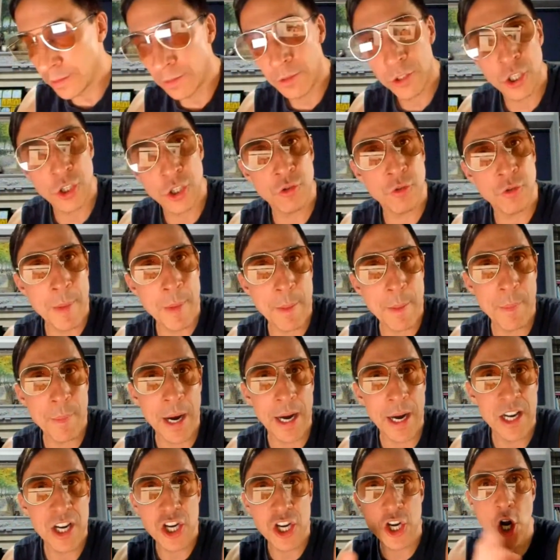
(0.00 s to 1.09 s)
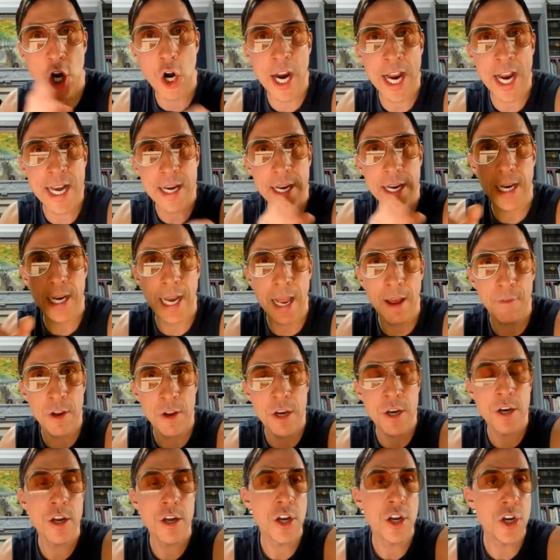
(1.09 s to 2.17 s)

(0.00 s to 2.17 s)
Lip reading: Just remember, 9-11,